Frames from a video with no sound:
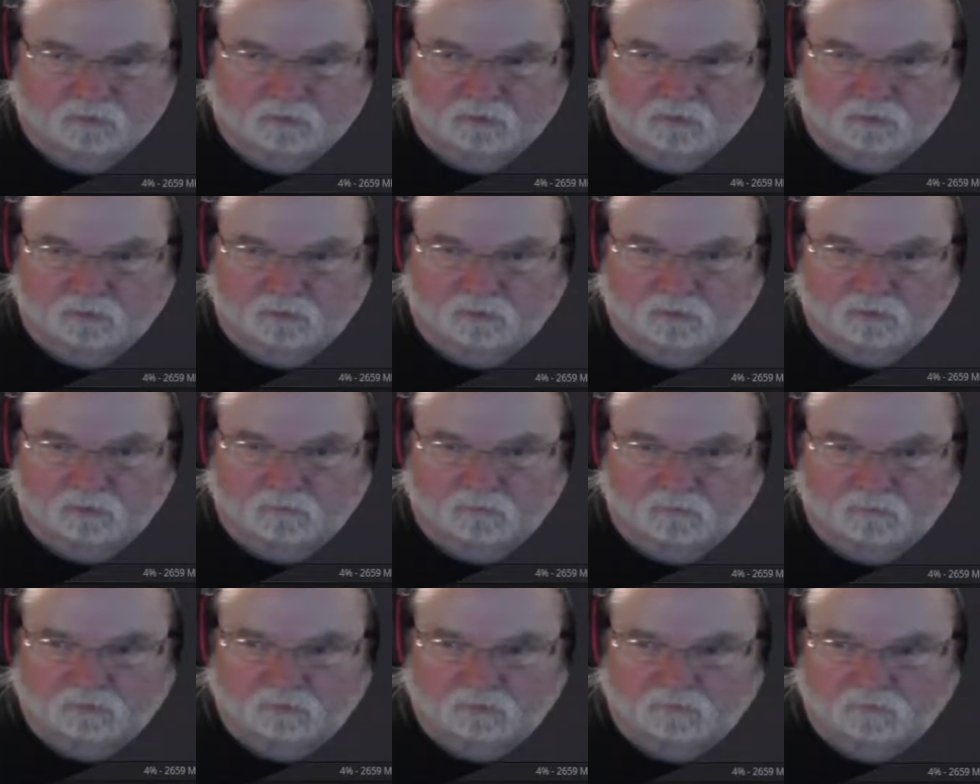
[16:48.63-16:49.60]
here. I'm
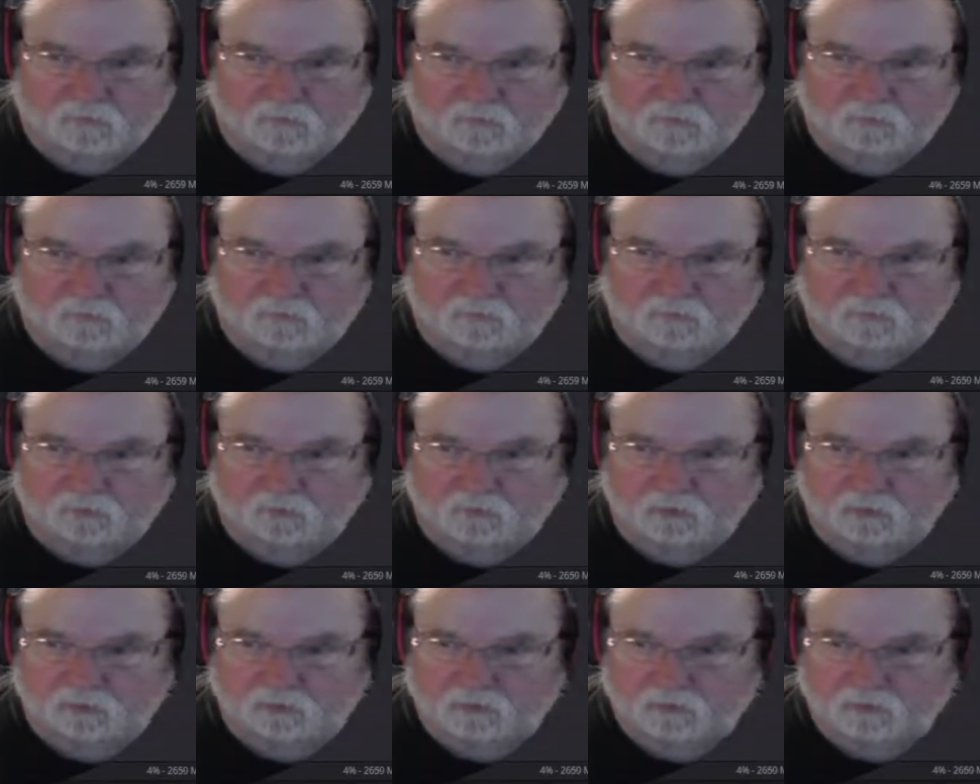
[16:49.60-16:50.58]
not seeing it
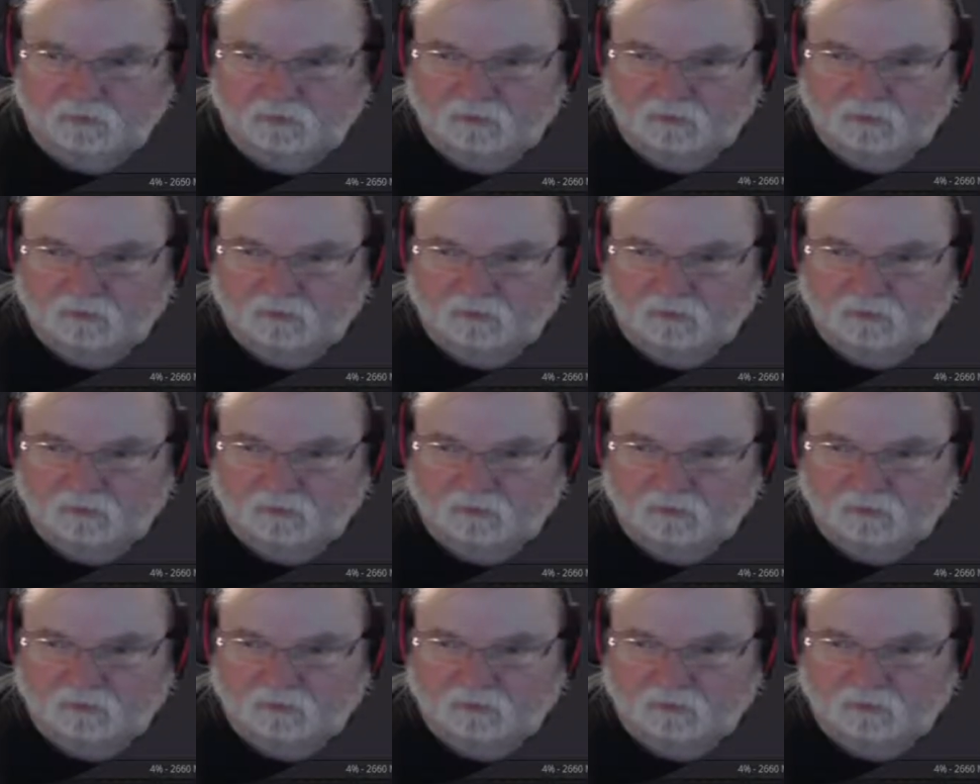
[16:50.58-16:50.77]
there.